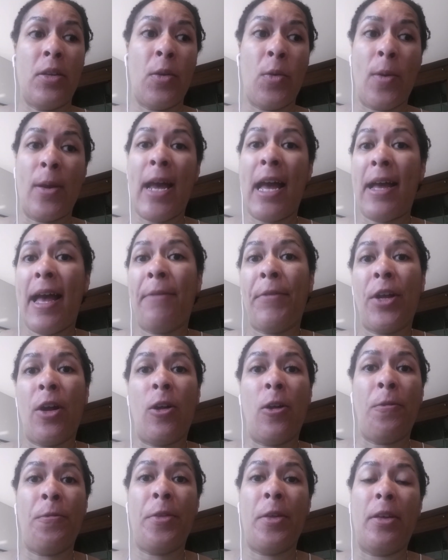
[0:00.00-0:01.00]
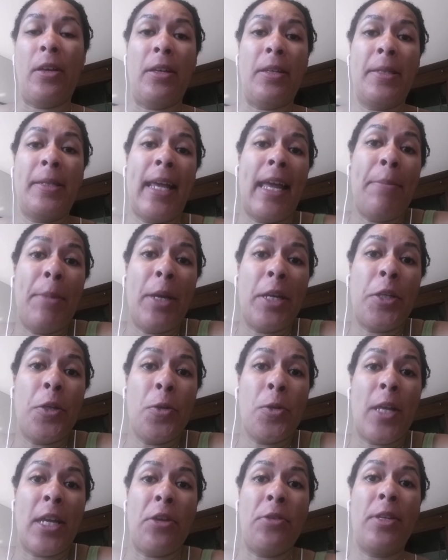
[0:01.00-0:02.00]
You're having all of the same
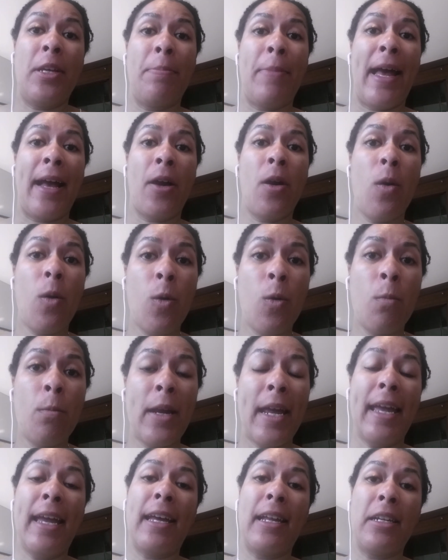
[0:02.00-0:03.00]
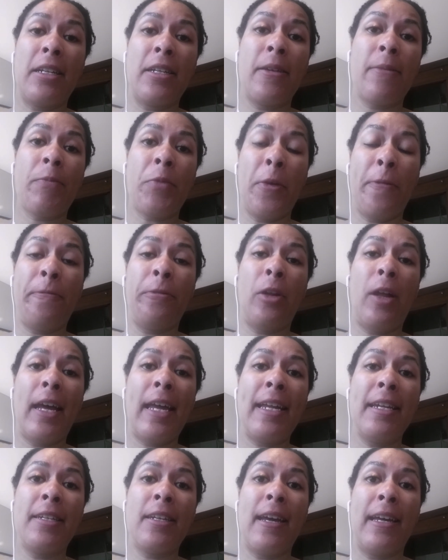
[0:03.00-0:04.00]
issues that you did back home, and the
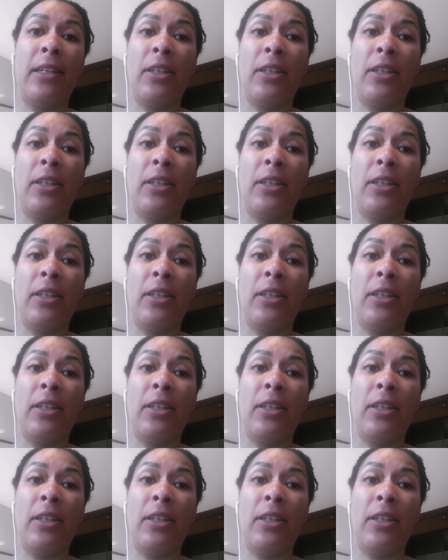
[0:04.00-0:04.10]
flight,